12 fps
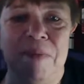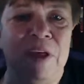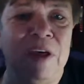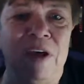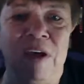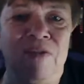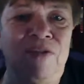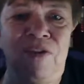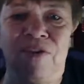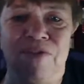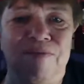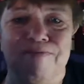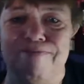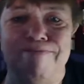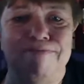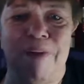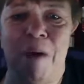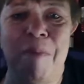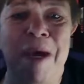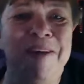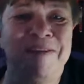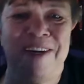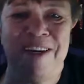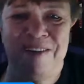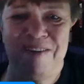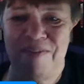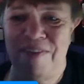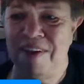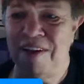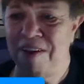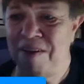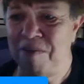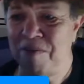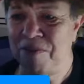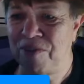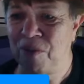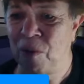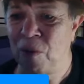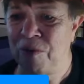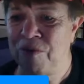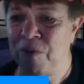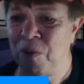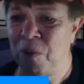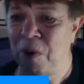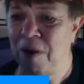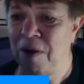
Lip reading: it's just amazing. So if you,